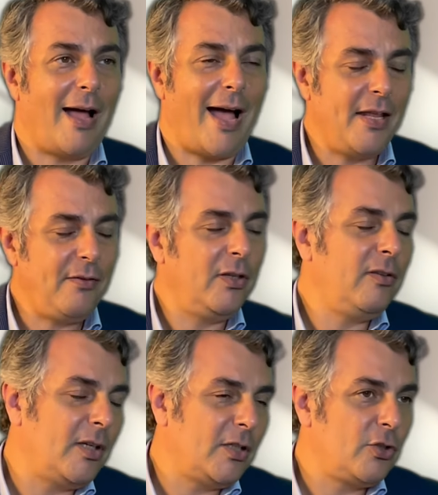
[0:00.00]

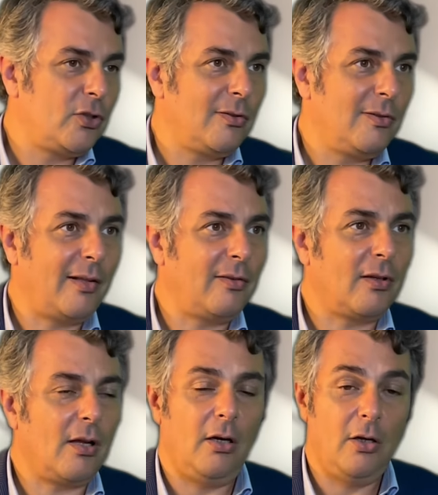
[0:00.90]
advantage that
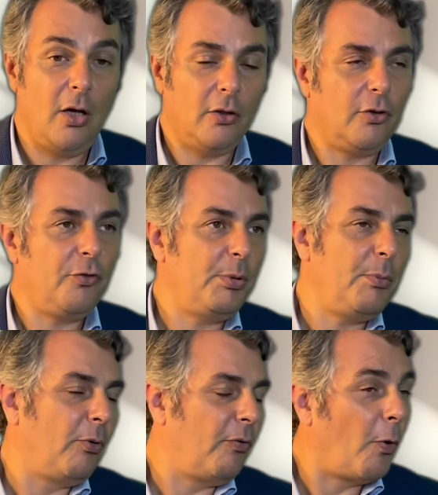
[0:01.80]
a lot of
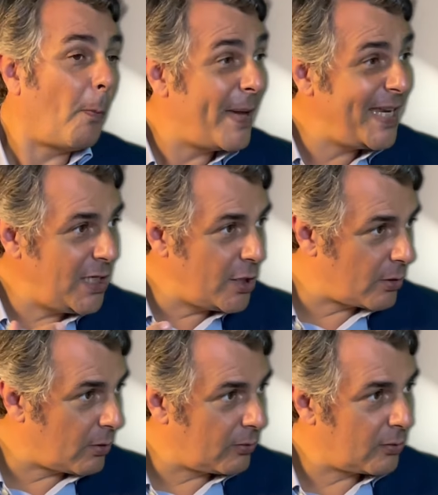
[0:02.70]
people for many
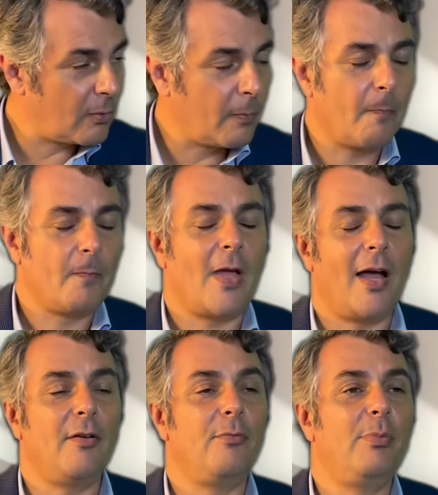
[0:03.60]
years
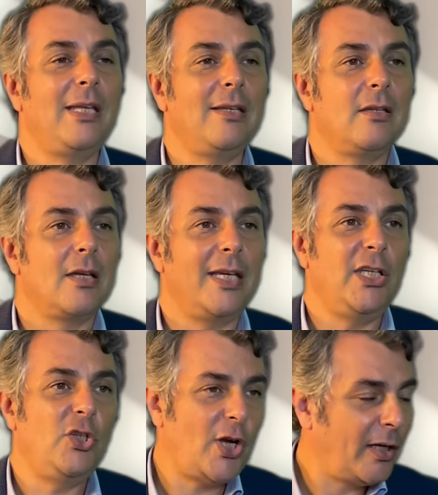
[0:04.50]
have been
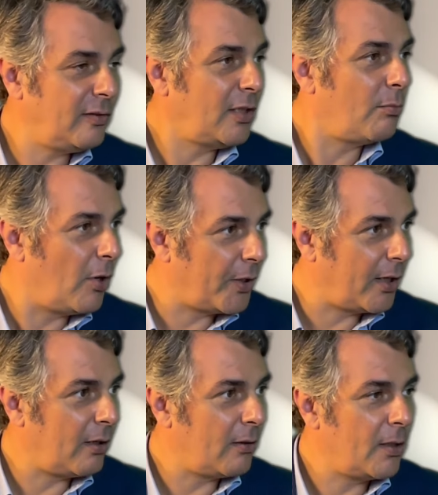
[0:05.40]
injecting
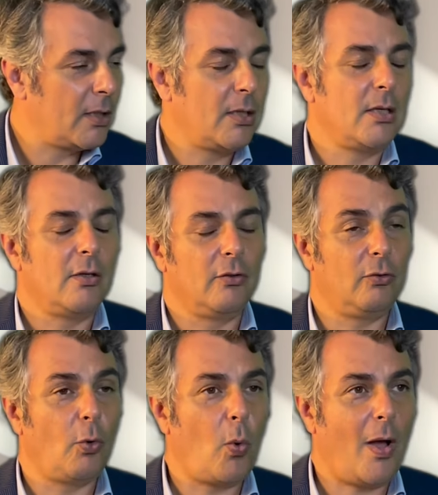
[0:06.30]
money.
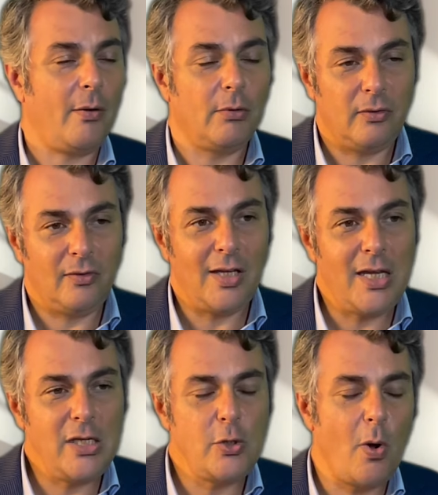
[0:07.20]
So I would say
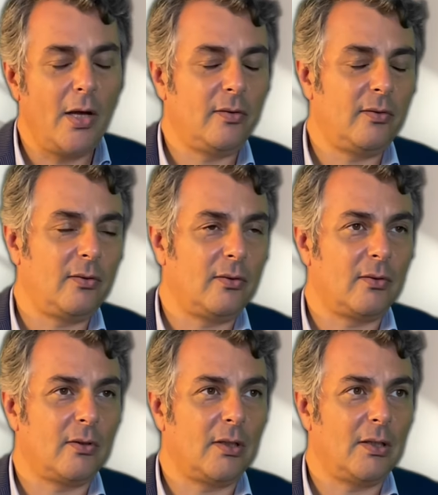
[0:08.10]

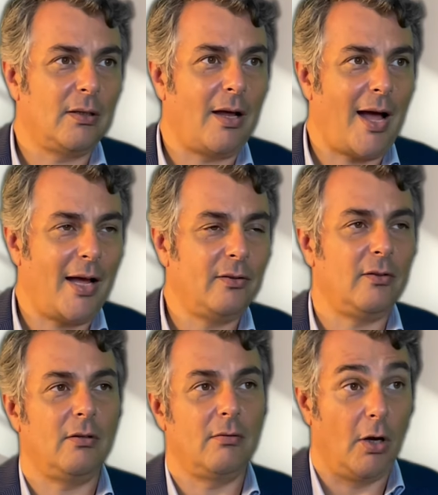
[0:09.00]
US has
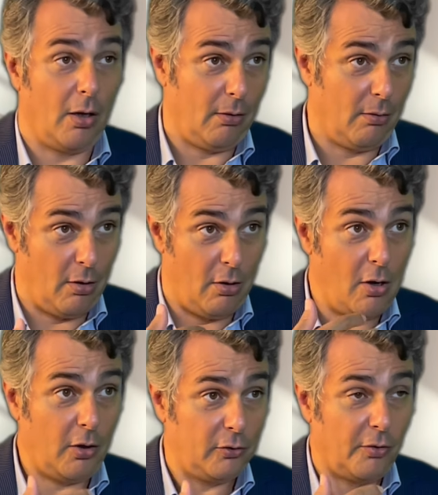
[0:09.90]
a
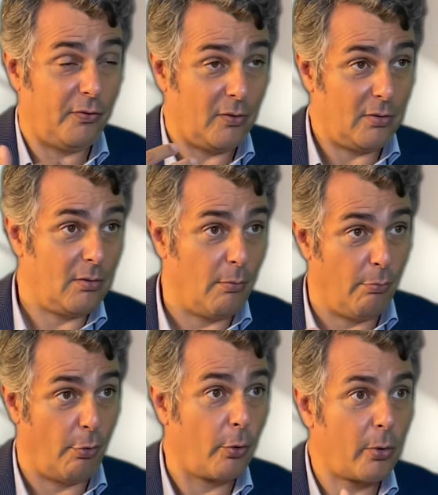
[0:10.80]
lot of
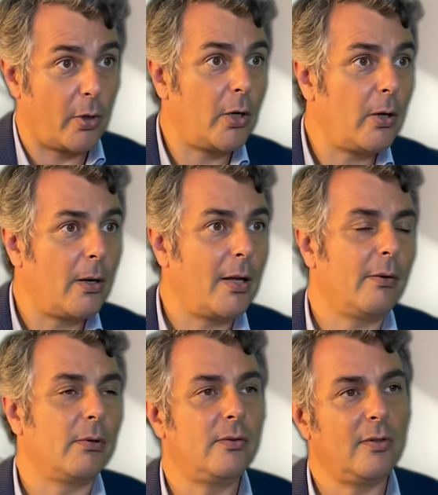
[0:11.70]
borrower, I
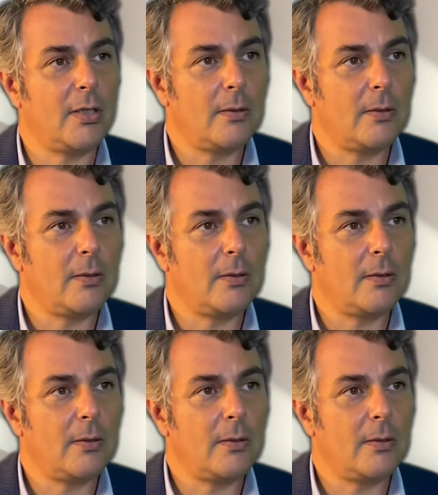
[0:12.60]
will say.